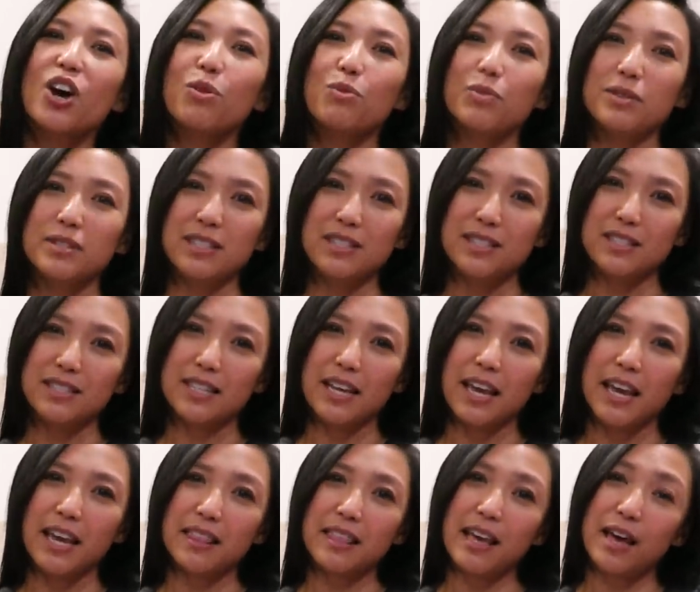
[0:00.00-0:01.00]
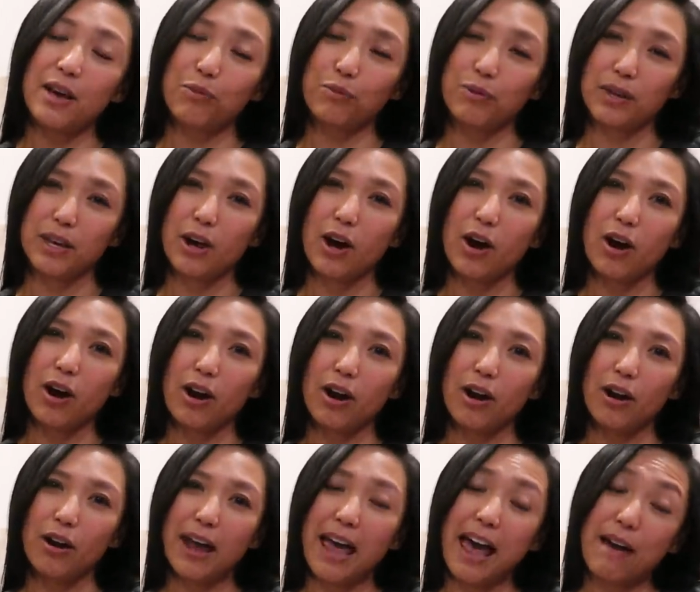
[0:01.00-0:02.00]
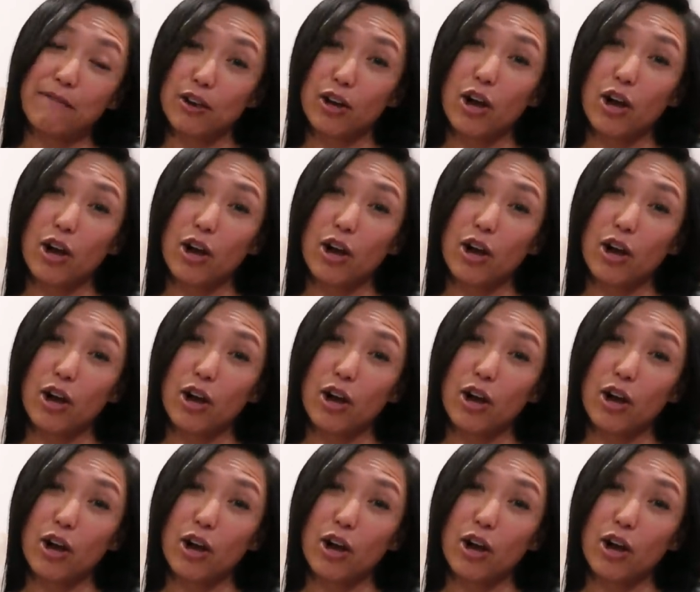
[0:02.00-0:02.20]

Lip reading: was to say that we have a